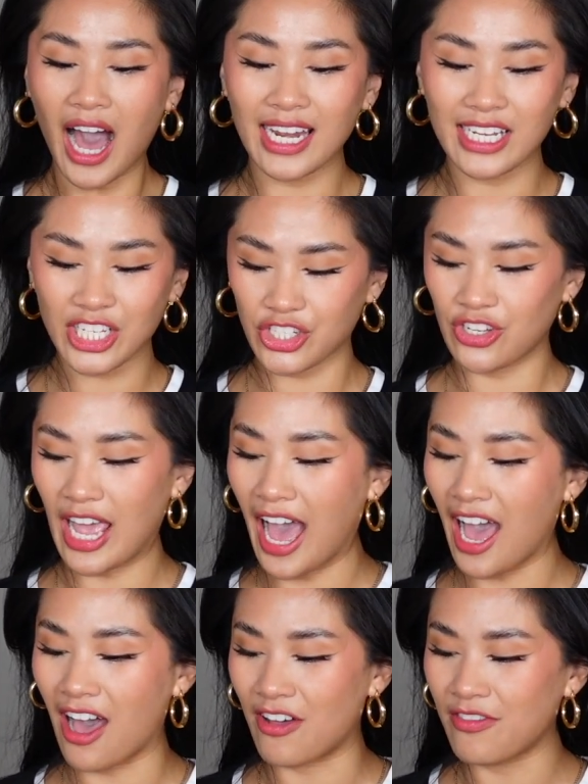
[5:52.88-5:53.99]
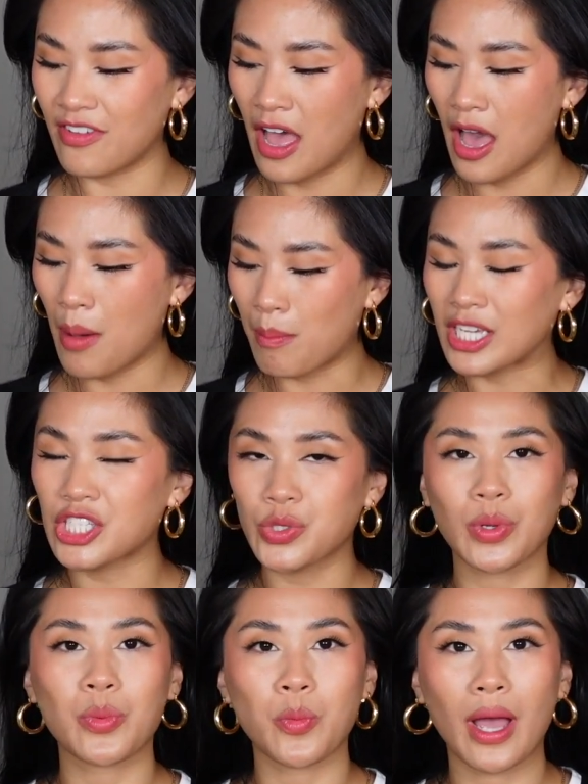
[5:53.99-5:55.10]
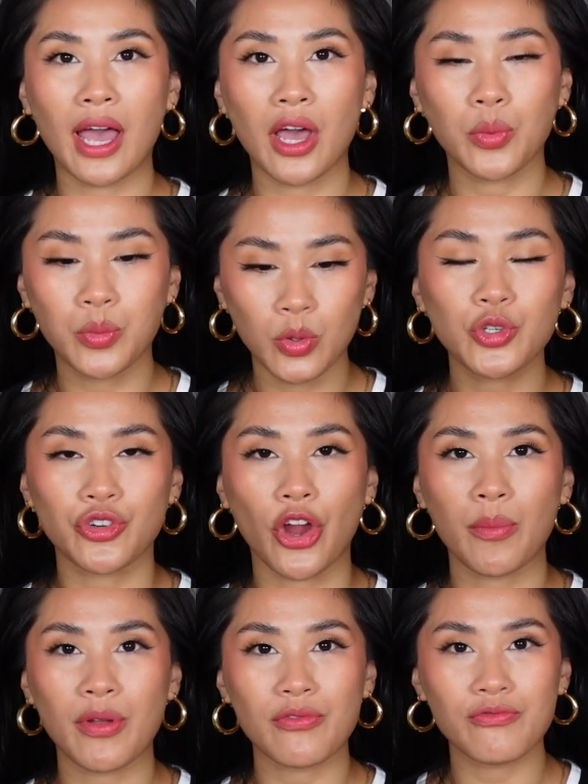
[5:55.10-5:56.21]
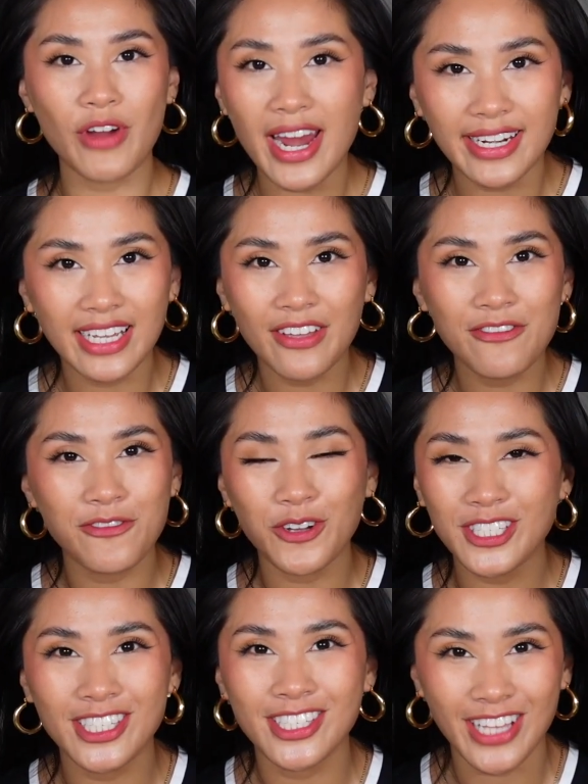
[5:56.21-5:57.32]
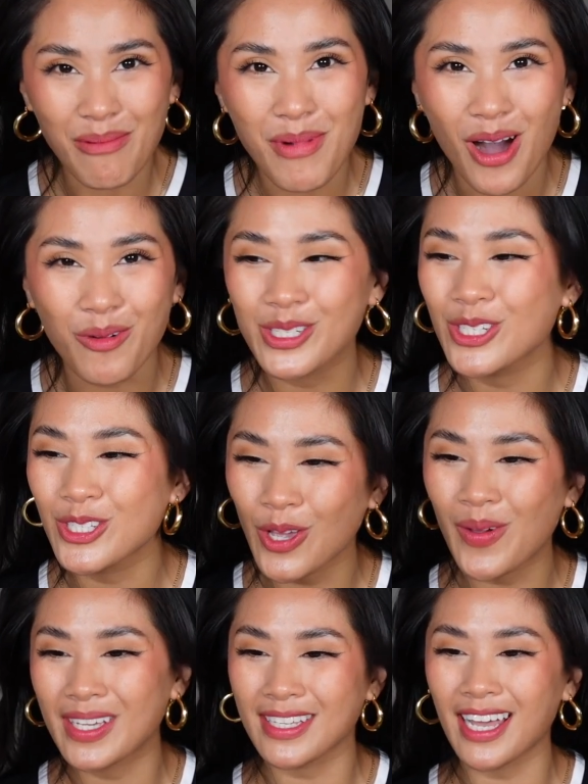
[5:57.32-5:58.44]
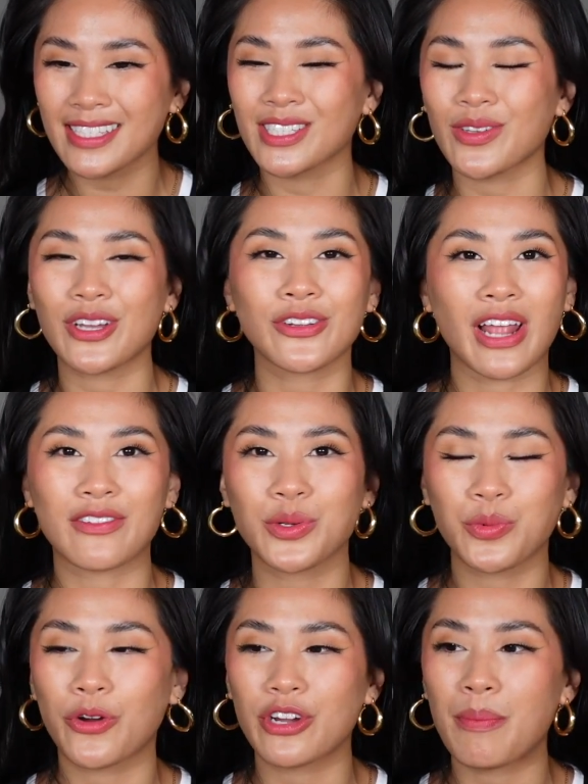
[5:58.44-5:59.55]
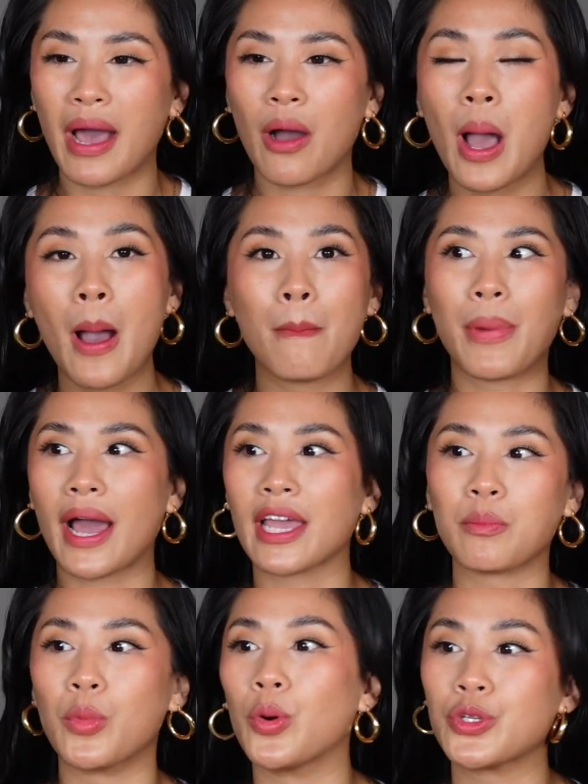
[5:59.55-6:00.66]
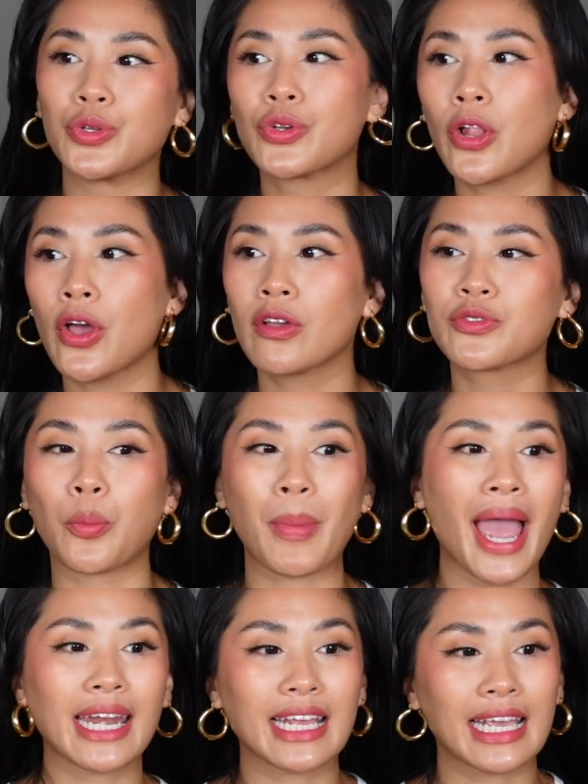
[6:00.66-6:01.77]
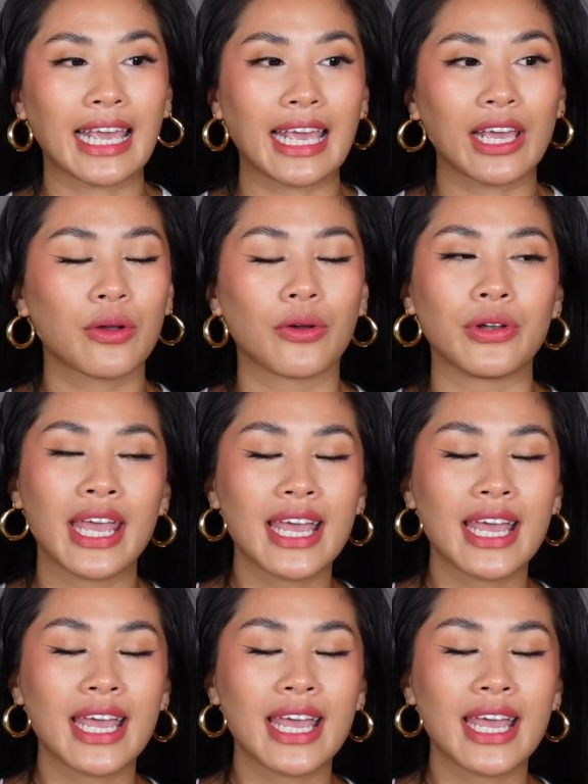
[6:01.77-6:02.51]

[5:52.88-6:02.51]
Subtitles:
I literally have my swimwear wardrobe ready for summer, which is so exciting, so I don't have to worry about buying more new clothes or panicking on